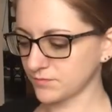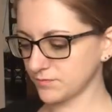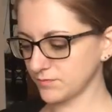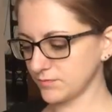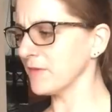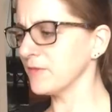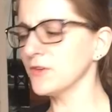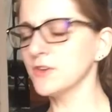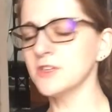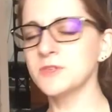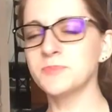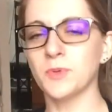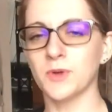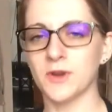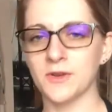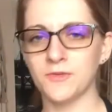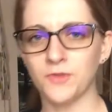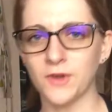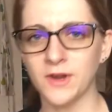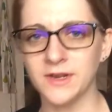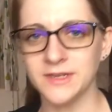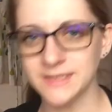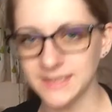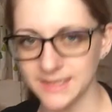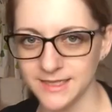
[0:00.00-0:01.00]
My first
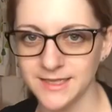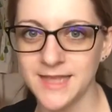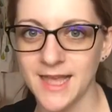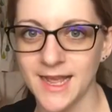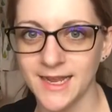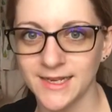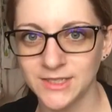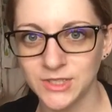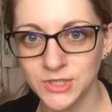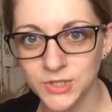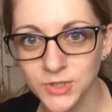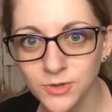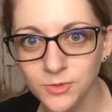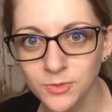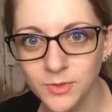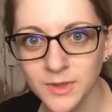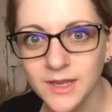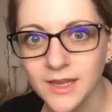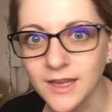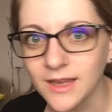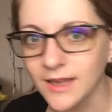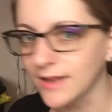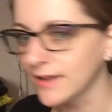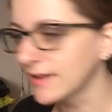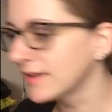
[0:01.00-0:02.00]
boyfriend did that to
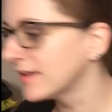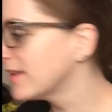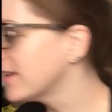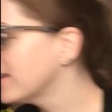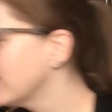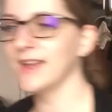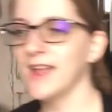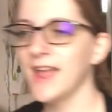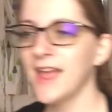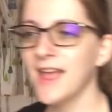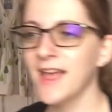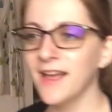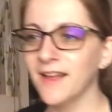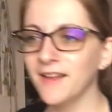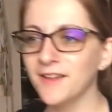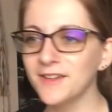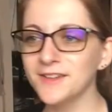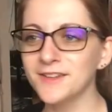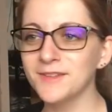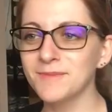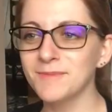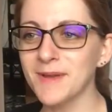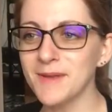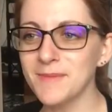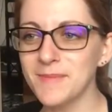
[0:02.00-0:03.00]
me. He
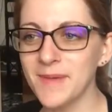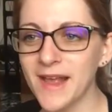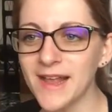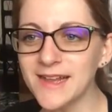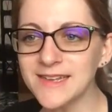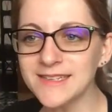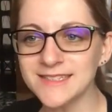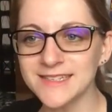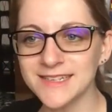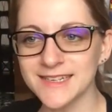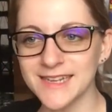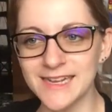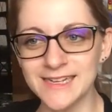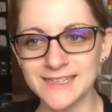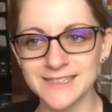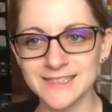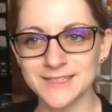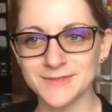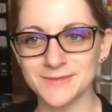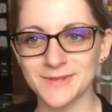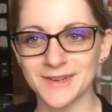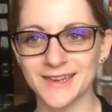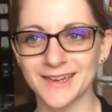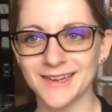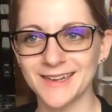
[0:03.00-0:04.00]
held my past
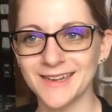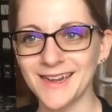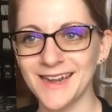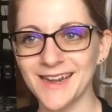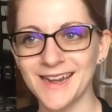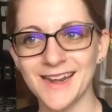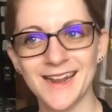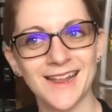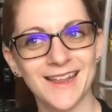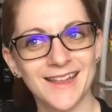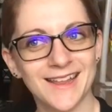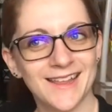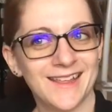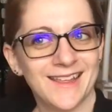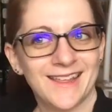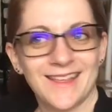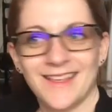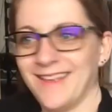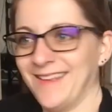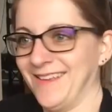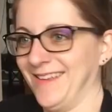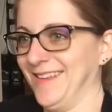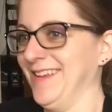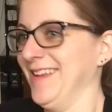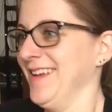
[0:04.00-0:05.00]
against me, and like,
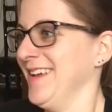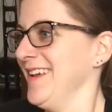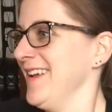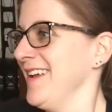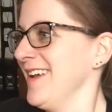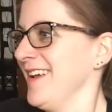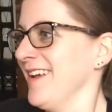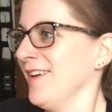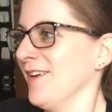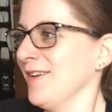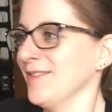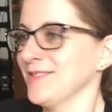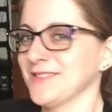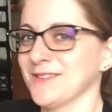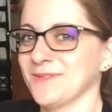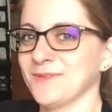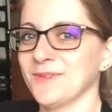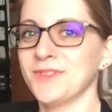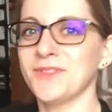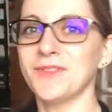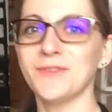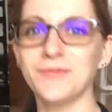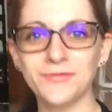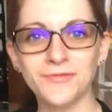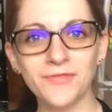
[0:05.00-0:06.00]
I was like,
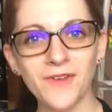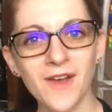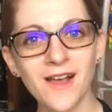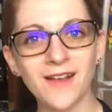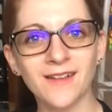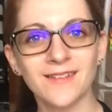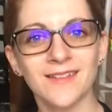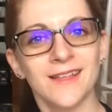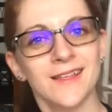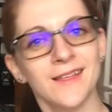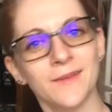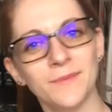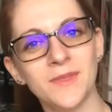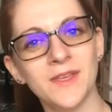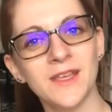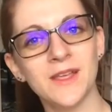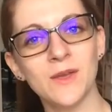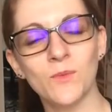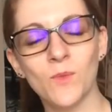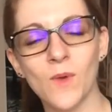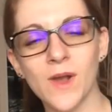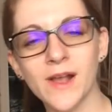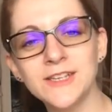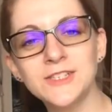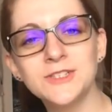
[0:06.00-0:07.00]
what the fuck? Like, I'm
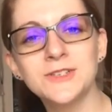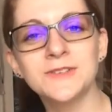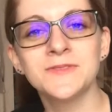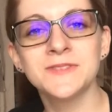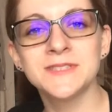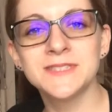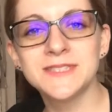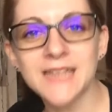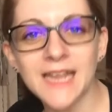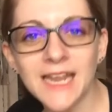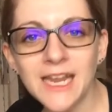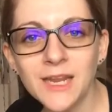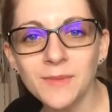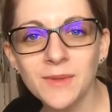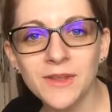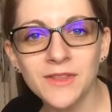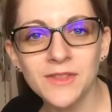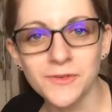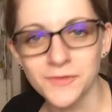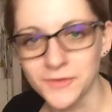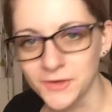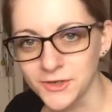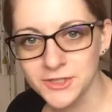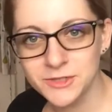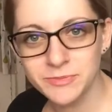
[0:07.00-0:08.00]
thinking, why'd you even date me in
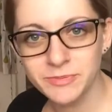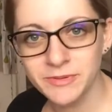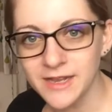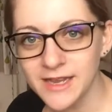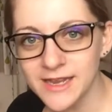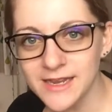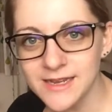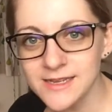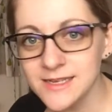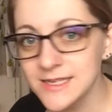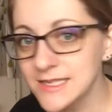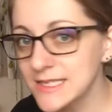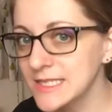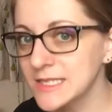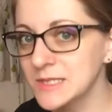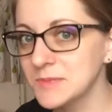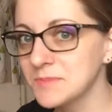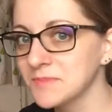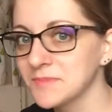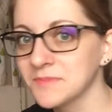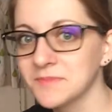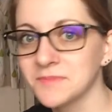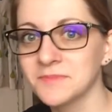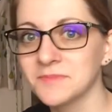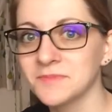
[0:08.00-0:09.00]
the first place?
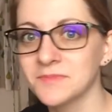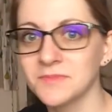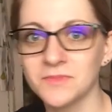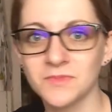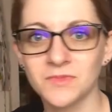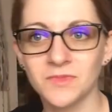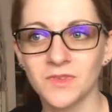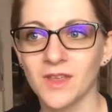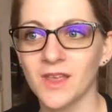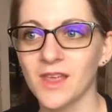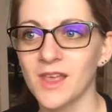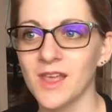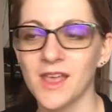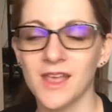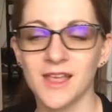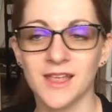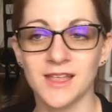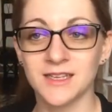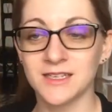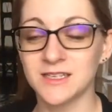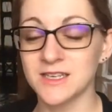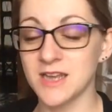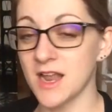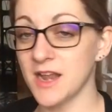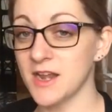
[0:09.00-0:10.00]

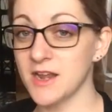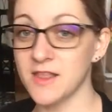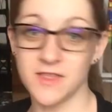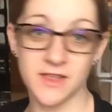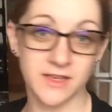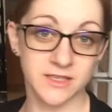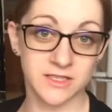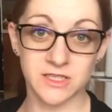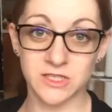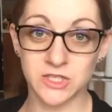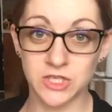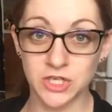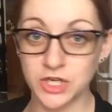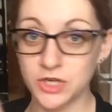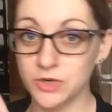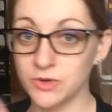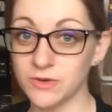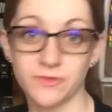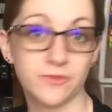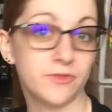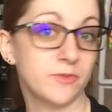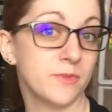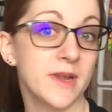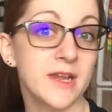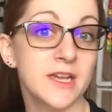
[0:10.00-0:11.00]
None of this is new
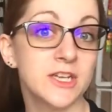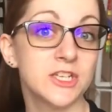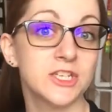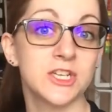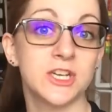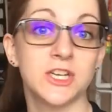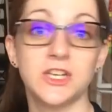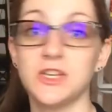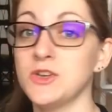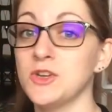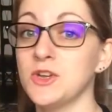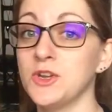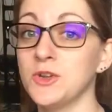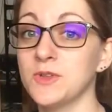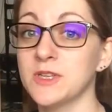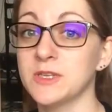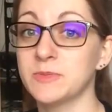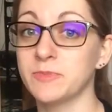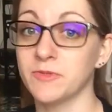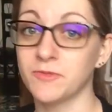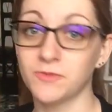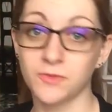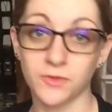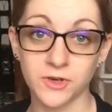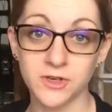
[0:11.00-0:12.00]
information. You knew this
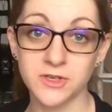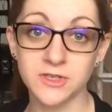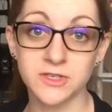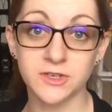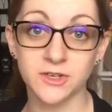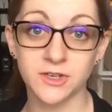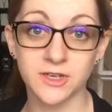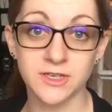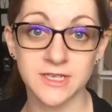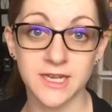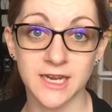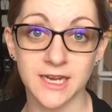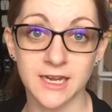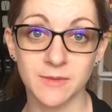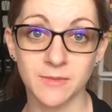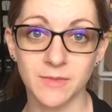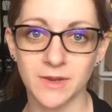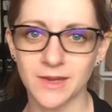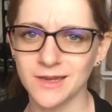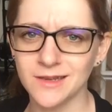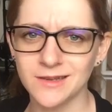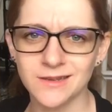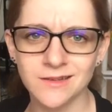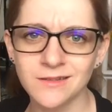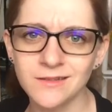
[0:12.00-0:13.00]
before you started dating
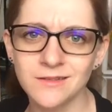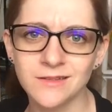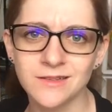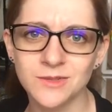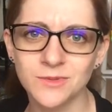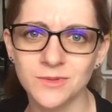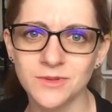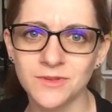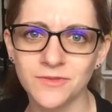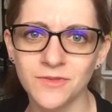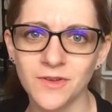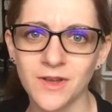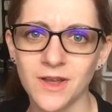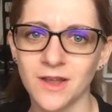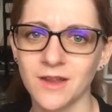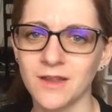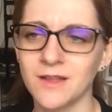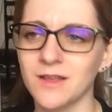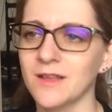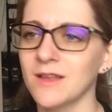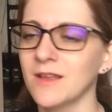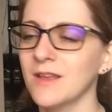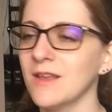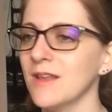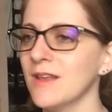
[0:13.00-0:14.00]
me, so what the
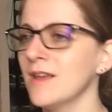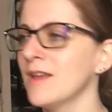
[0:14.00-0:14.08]
fuck?